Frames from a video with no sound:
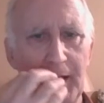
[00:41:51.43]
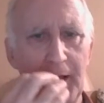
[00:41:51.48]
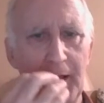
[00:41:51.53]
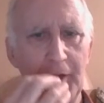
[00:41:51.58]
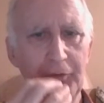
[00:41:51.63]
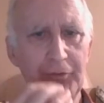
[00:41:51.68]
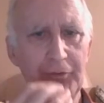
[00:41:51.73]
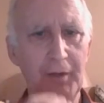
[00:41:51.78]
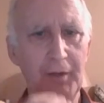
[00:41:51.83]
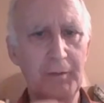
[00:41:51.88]

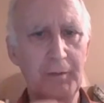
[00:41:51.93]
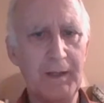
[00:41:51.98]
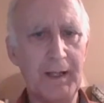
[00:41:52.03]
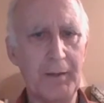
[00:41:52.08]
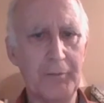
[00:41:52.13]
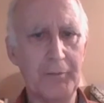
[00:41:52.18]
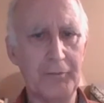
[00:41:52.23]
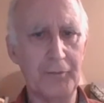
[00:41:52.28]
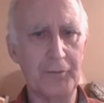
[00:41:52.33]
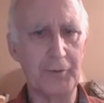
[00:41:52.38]
and slowly
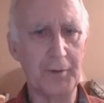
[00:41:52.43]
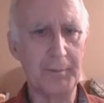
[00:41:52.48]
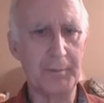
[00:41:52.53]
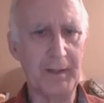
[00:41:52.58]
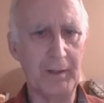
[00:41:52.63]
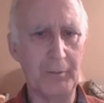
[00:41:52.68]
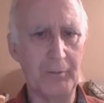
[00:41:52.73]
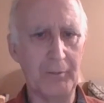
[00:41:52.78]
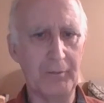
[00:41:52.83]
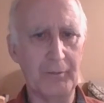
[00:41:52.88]
out through the
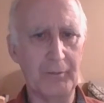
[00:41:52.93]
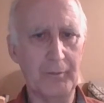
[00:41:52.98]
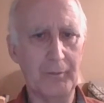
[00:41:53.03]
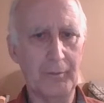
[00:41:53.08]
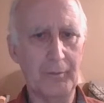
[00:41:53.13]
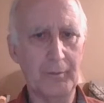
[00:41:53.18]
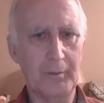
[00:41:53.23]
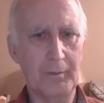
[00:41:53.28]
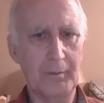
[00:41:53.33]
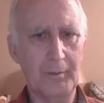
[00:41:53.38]
mouth.
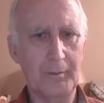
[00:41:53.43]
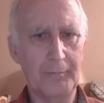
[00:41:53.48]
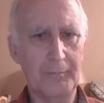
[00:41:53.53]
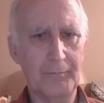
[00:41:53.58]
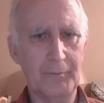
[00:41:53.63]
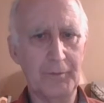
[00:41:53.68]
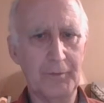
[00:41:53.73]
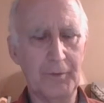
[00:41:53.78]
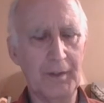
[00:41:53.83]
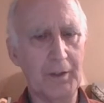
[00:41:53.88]

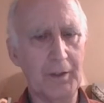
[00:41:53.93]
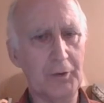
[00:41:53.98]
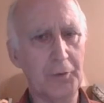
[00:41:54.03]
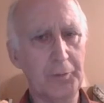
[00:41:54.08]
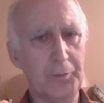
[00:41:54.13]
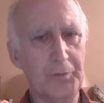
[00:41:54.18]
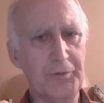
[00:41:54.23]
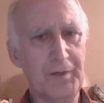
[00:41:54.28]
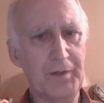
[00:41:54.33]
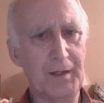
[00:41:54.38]
Do that a
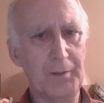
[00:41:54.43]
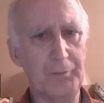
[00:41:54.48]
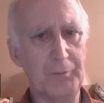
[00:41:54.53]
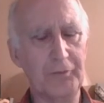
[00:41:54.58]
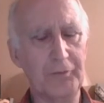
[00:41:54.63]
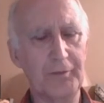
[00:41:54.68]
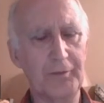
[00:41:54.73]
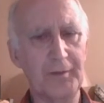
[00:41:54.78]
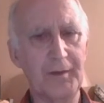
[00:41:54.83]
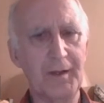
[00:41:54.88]
couple of times.
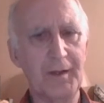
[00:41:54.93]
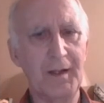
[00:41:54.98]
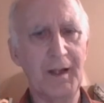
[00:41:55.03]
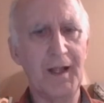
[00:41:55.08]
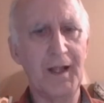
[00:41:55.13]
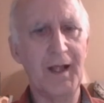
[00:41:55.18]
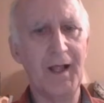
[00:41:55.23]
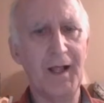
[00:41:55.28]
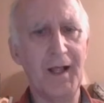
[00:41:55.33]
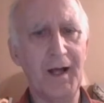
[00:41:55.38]

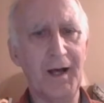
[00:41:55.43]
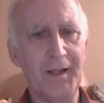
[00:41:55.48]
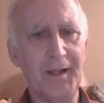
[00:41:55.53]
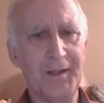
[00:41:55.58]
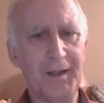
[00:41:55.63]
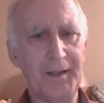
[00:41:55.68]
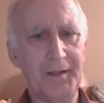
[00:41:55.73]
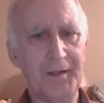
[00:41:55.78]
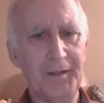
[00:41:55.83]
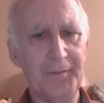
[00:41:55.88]
And
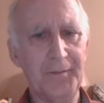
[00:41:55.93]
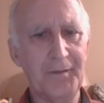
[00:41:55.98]
then